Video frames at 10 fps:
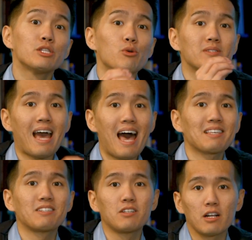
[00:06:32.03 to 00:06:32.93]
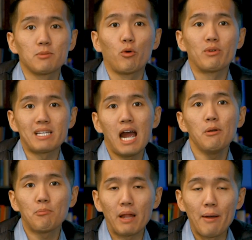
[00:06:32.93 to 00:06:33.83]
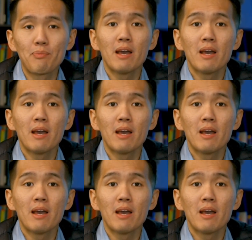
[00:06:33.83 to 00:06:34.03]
to a tax-deductible retirement plan.